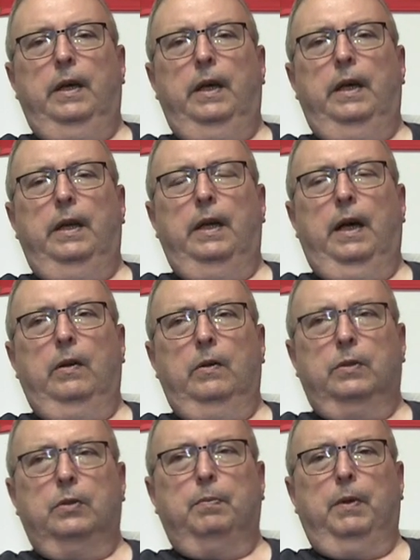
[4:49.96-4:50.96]
And I'll
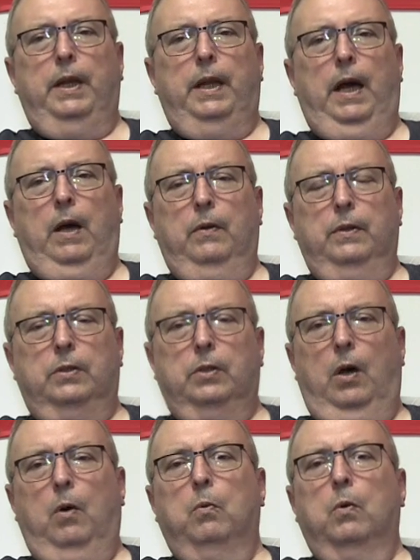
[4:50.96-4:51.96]
explain how this
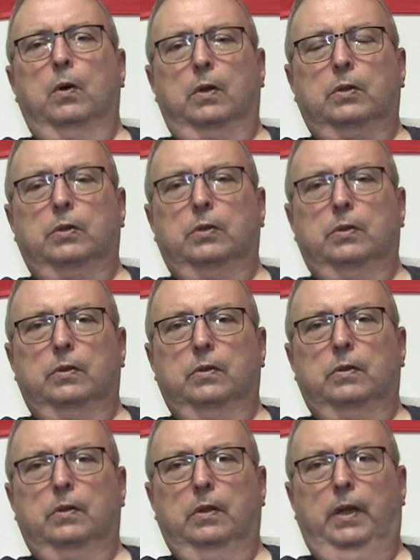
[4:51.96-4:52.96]
all works
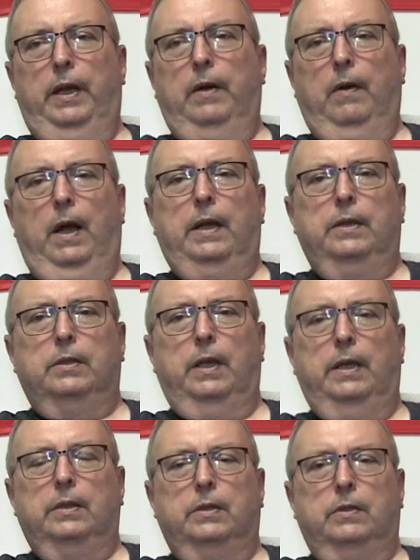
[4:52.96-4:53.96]
later on as,
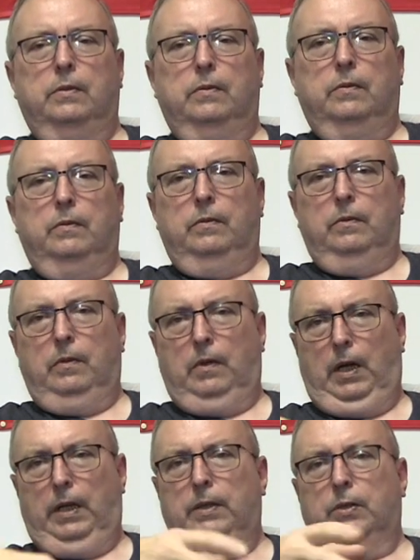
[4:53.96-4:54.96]
as
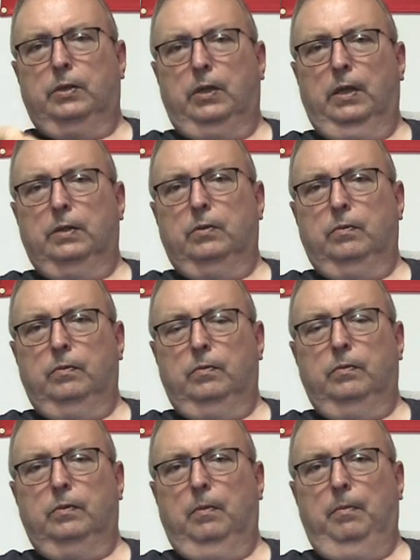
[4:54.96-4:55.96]
I discuss
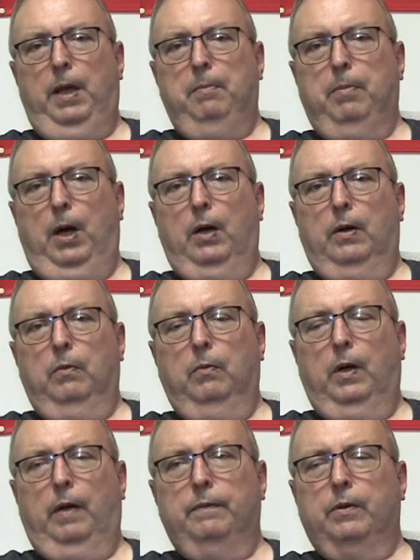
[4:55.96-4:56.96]
the main part of
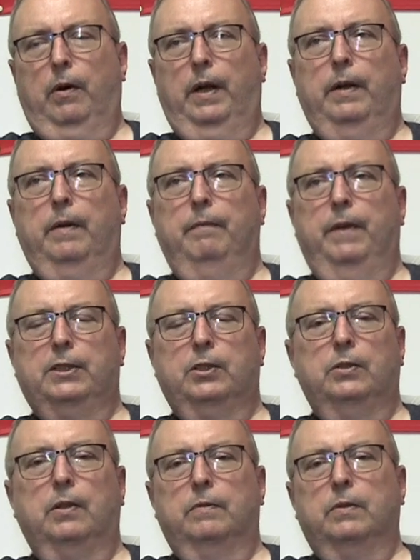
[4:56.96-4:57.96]
what I'm trying, the
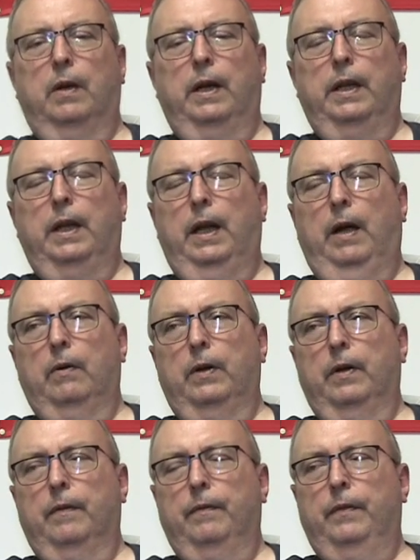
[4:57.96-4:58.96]
message I'm trying to get out
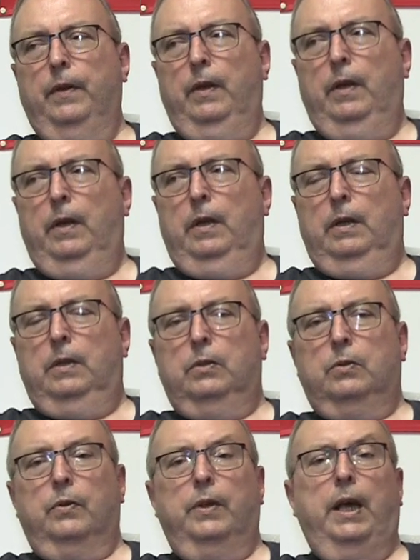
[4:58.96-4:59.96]
here.
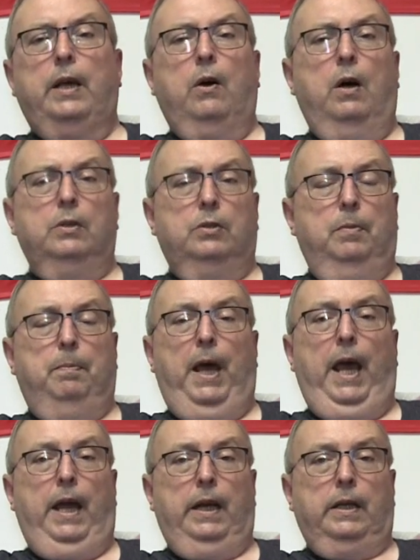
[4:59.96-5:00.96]
So that caused a
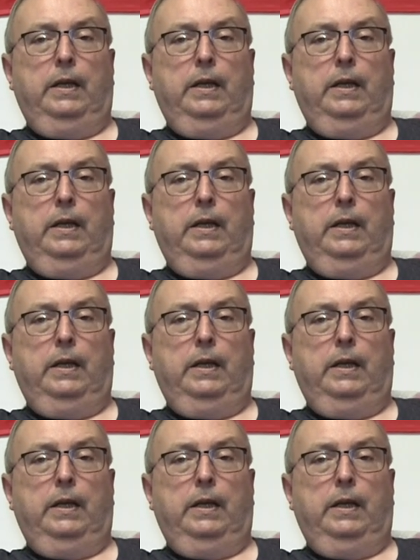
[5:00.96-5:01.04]
panic.